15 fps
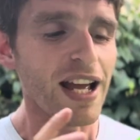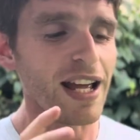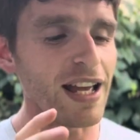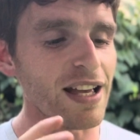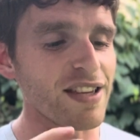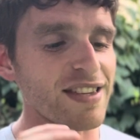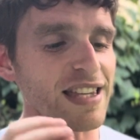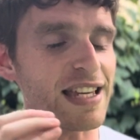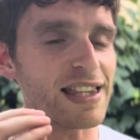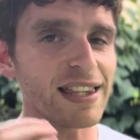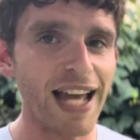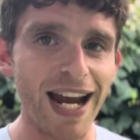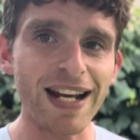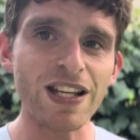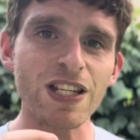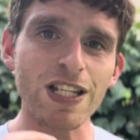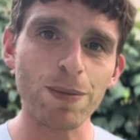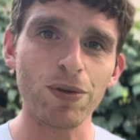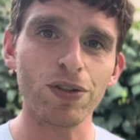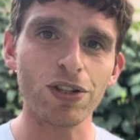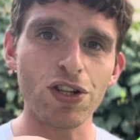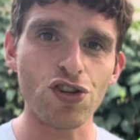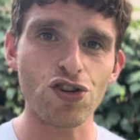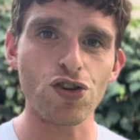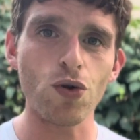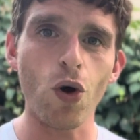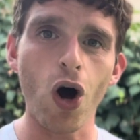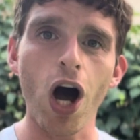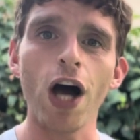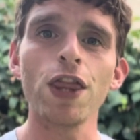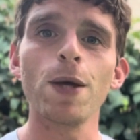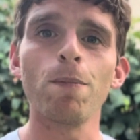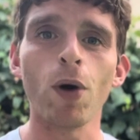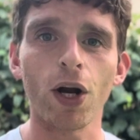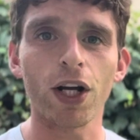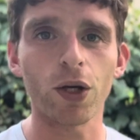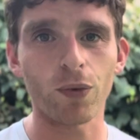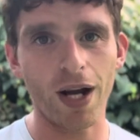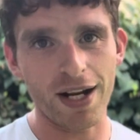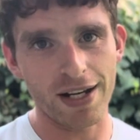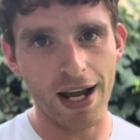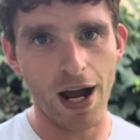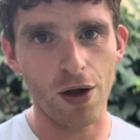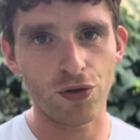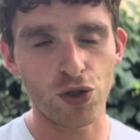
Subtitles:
is the lightest stability shoe on the market right now.